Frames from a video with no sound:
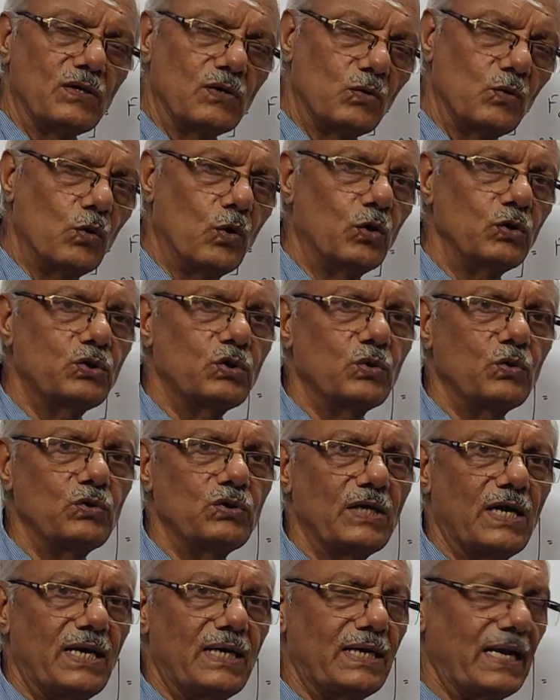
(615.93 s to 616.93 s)
You go
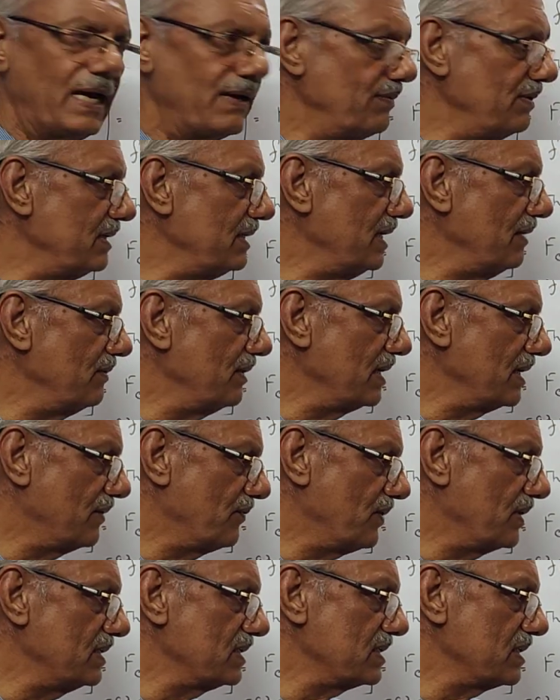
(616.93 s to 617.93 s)
through that. I will give a
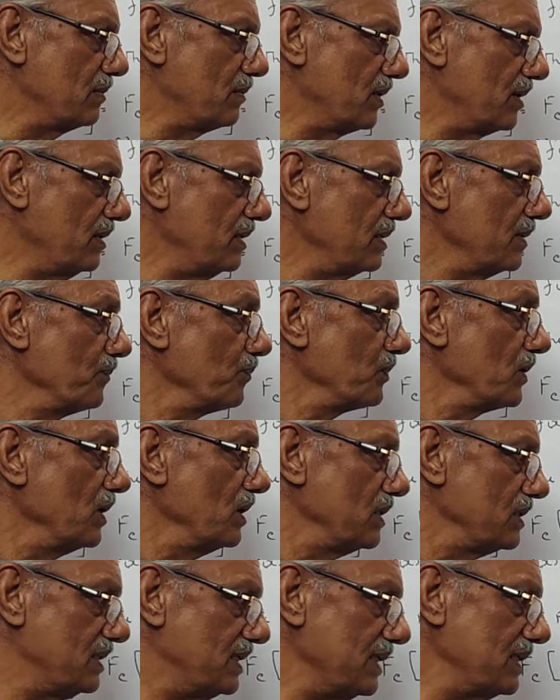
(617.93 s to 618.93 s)
reference number.
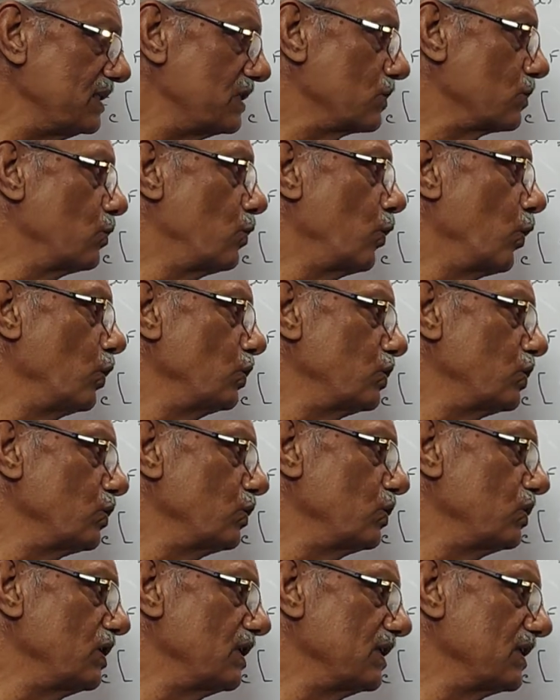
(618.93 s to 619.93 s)
Just go
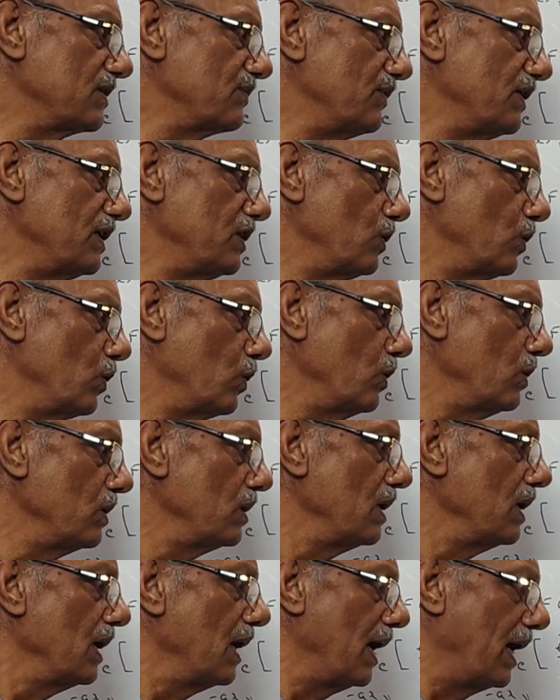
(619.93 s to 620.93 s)
through this
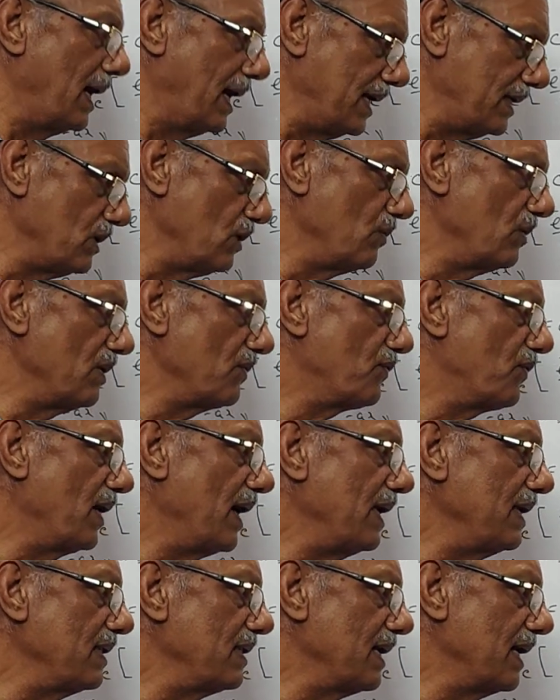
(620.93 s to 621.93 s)
video and you will
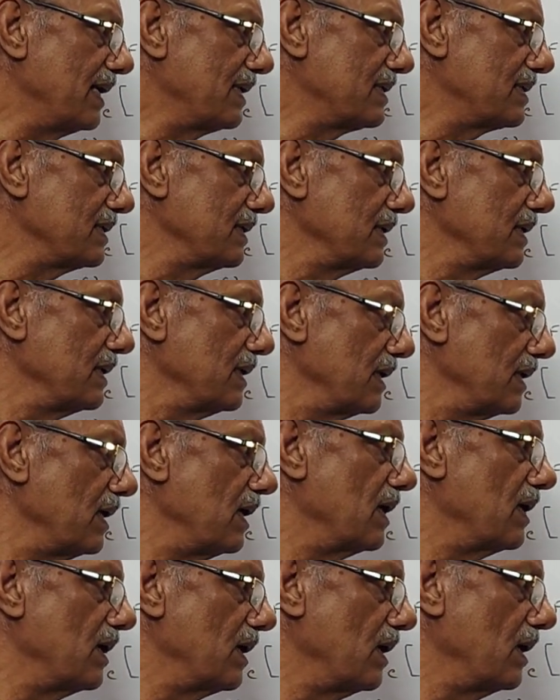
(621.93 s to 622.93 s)
find that
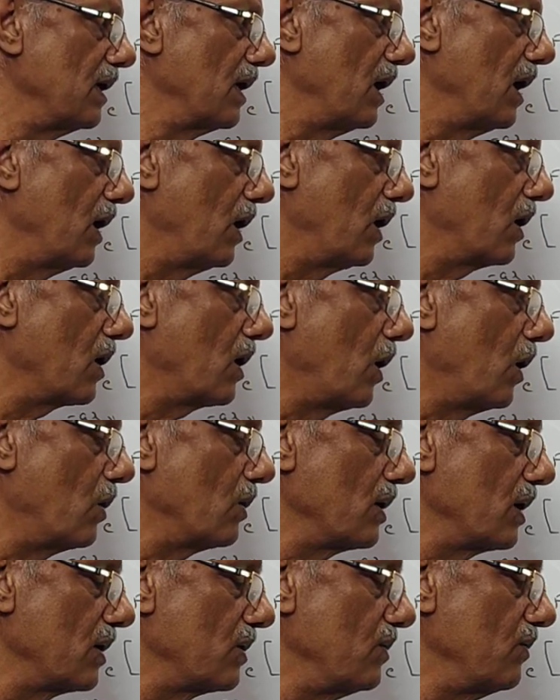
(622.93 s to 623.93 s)

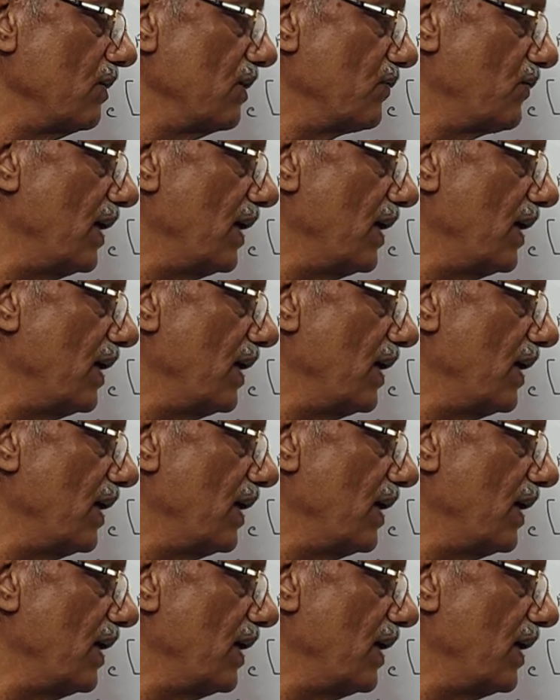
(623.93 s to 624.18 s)
how